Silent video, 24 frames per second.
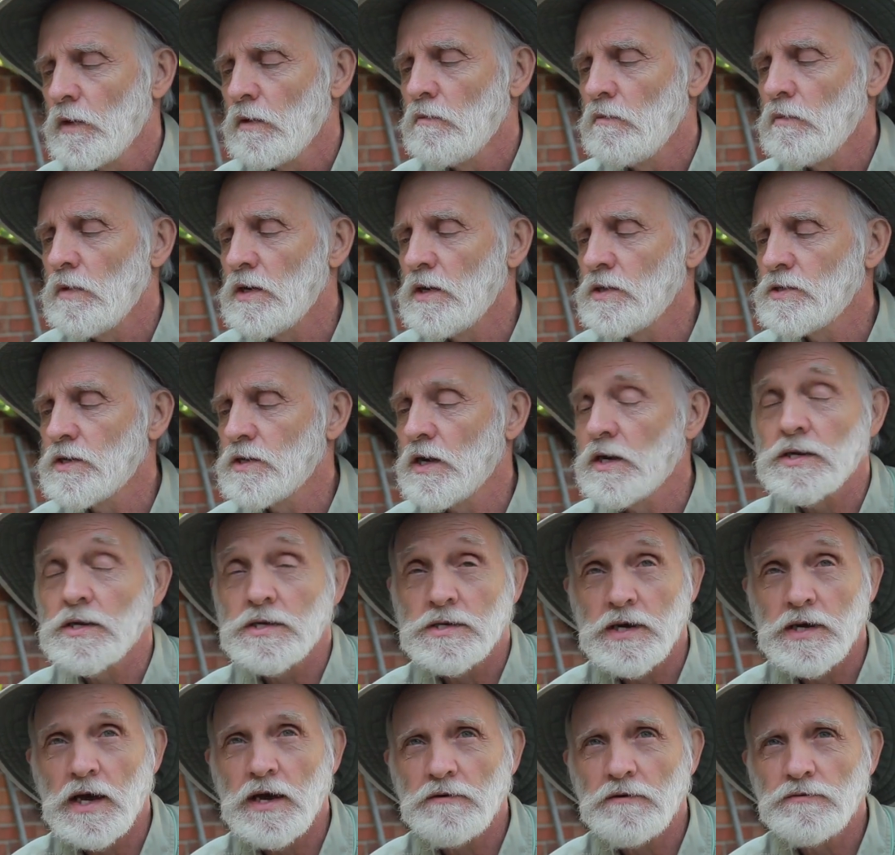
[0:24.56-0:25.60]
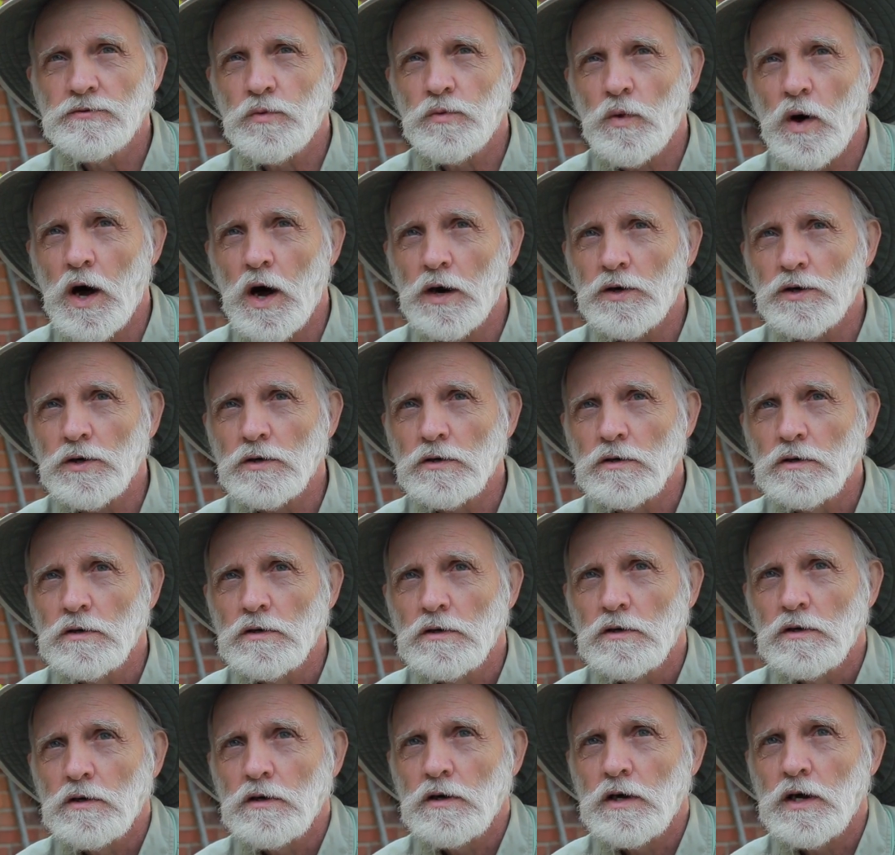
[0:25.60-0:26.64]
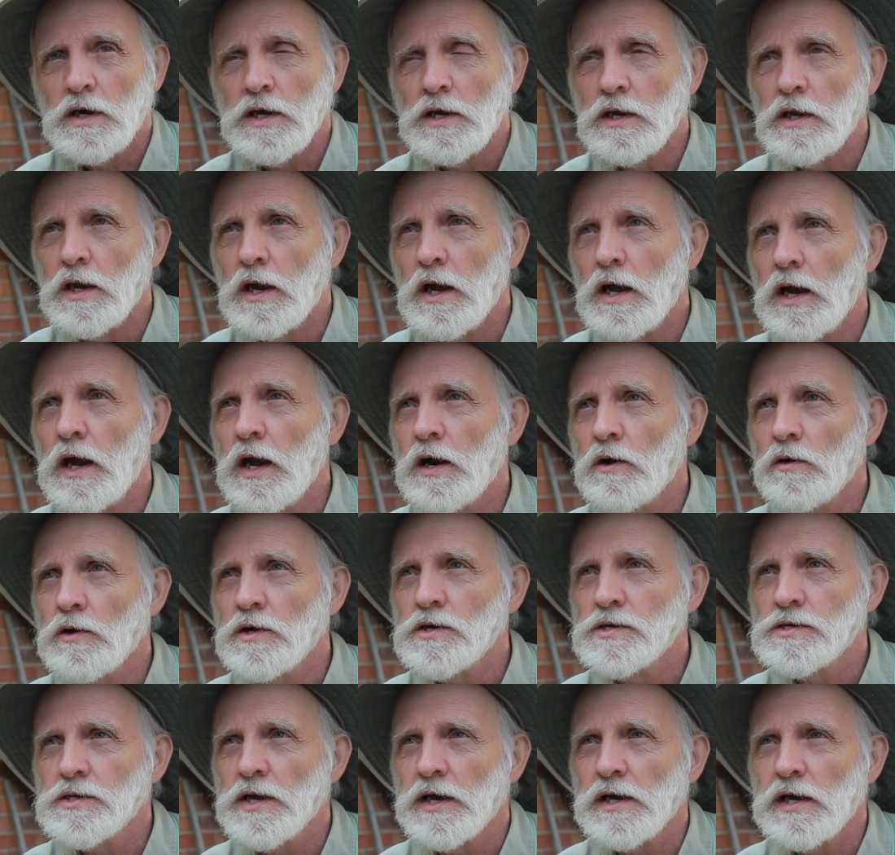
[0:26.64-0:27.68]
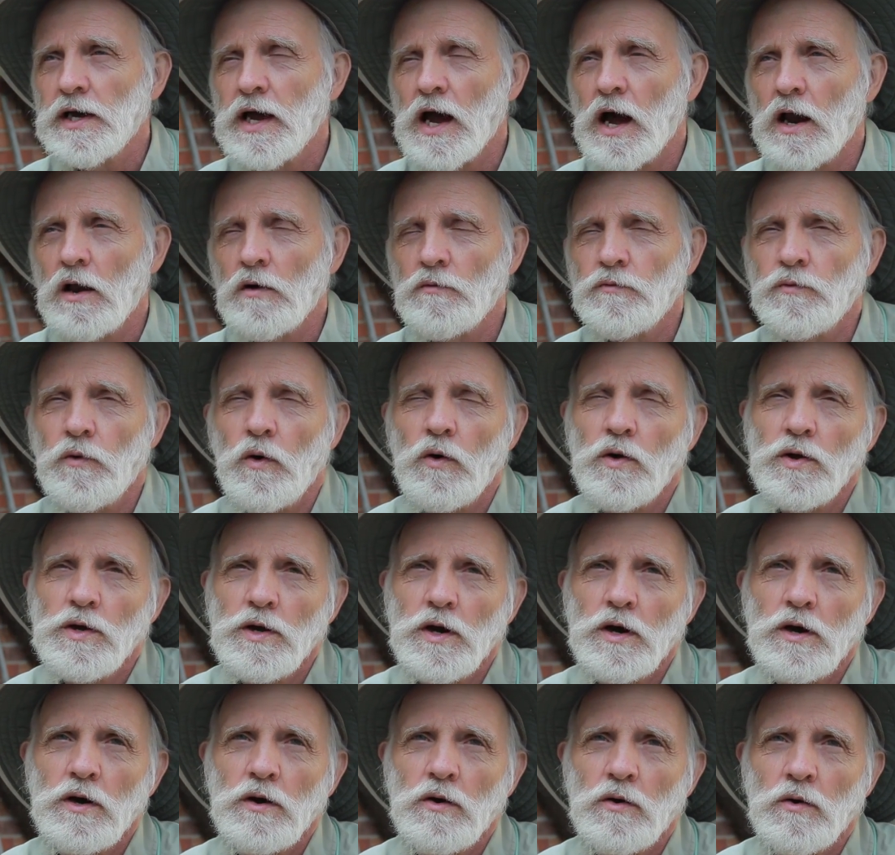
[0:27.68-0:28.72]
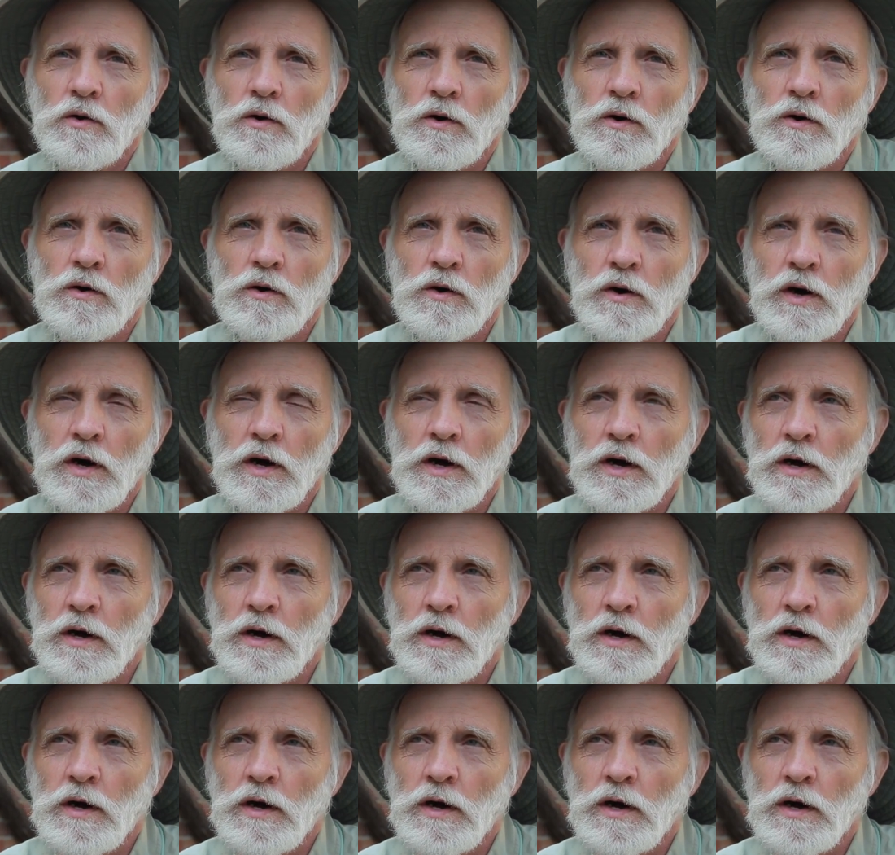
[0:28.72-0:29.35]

means that it saves water. In areas like California or